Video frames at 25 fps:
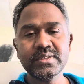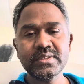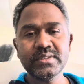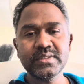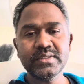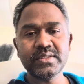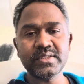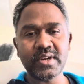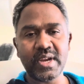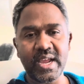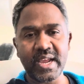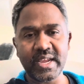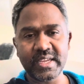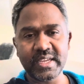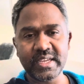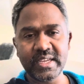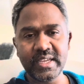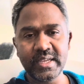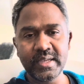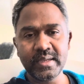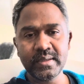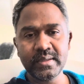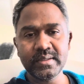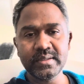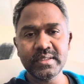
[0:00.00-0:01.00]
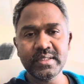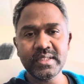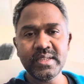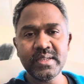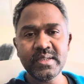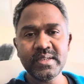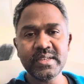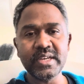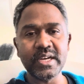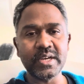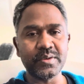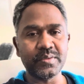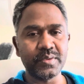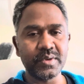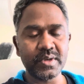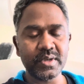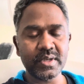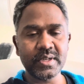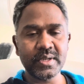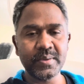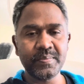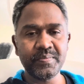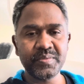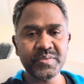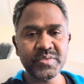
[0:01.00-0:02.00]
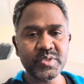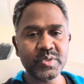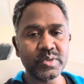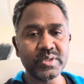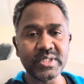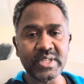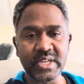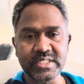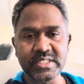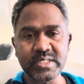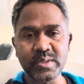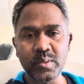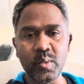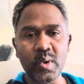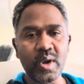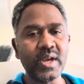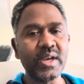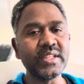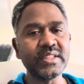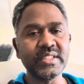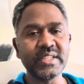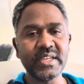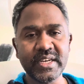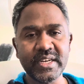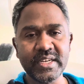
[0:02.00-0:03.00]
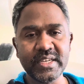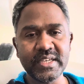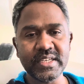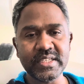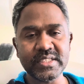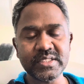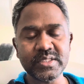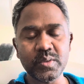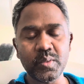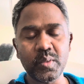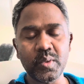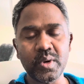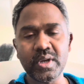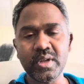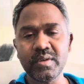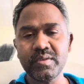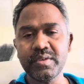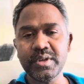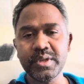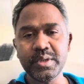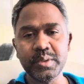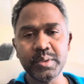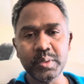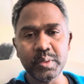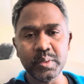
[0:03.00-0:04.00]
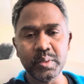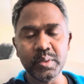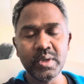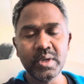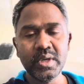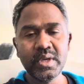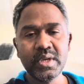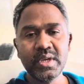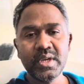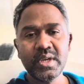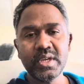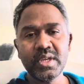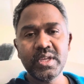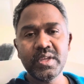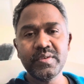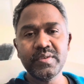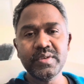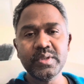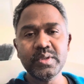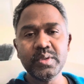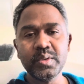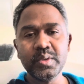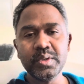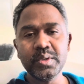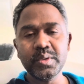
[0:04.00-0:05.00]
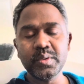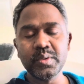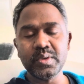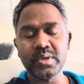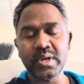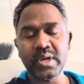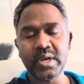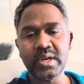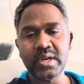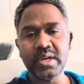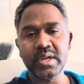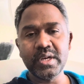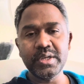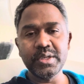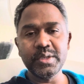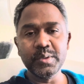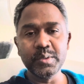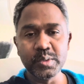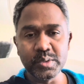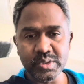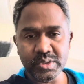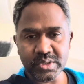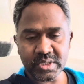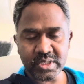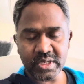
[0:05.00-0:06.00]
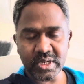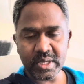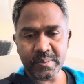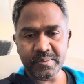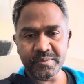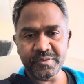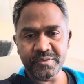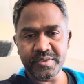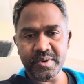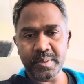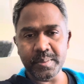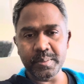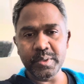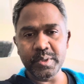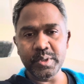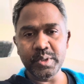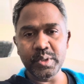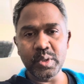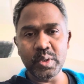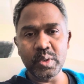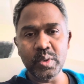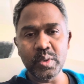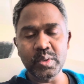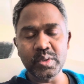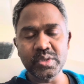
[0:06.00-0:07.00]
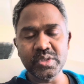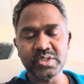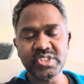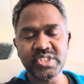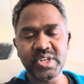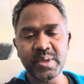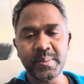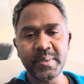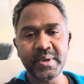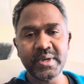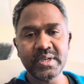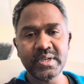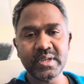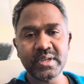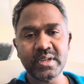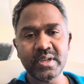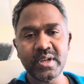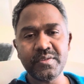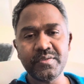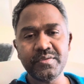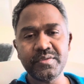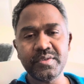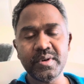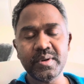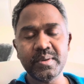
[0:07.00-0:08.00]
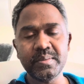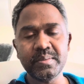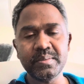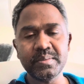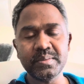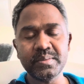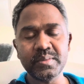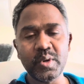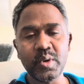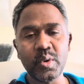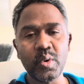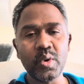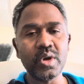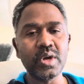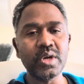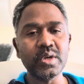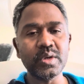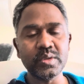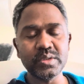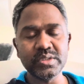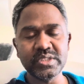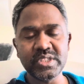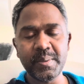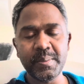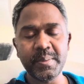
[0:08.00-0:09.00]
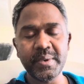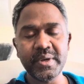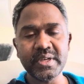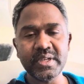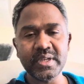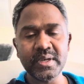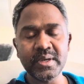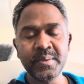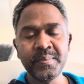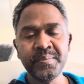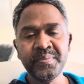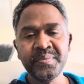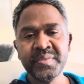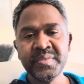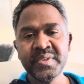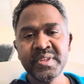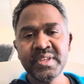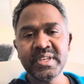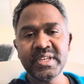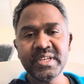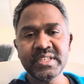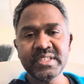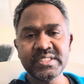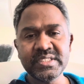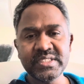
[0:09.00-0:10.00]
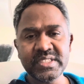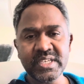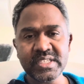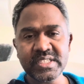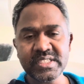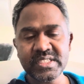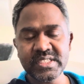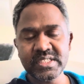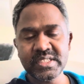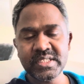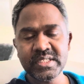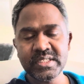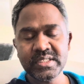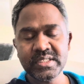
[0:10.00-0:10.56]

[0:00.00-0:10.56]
tracking the network. So that's the only thing it does. So whatever you do, even though you run a new script from Neoload to JMeter, or from LoadRunner to JMeter, it just